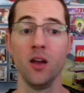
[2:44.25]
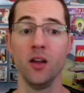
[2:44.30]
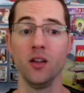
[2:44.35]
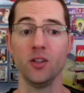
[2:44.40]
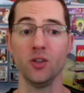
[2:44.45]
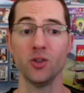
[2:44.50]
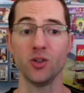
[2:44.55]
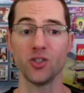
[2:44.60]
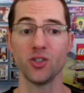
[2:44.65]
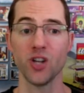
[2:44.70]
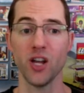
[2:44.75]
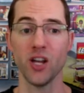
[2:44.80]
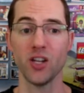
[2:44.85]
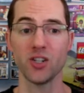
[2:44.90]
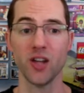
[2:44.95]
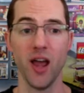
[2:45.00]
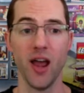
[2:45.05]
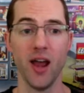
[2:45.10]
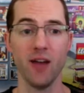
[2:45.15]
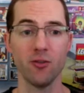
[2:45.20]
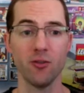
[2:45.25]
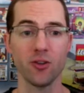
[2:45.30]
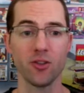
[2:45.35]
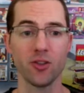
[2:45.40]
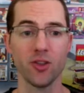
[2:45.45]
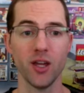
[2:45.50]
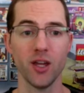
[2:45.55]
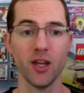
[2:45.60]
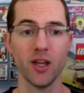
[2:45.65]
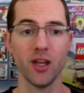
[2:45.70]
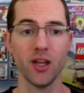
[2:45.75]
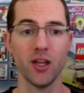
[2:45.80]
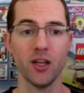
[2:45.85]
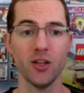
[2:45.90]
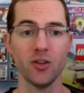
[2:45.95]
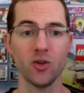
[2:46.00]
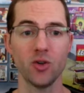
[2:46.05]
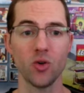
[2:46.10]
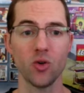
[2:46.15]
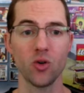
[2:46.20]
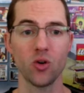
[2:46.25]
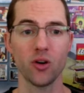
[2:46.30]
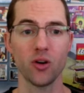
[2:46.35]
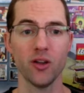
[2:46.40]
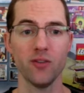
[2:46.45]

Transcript: You can change everything in your